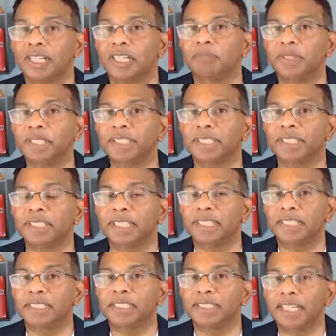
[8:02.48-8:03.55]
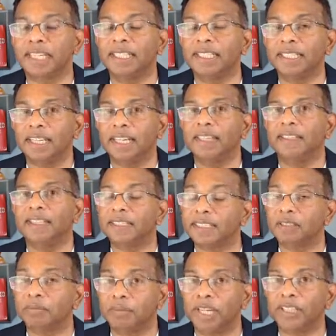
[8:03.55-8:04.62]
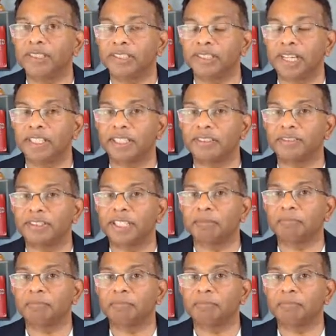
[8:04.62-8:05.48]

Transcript: business leaders said this is a major challenge for them.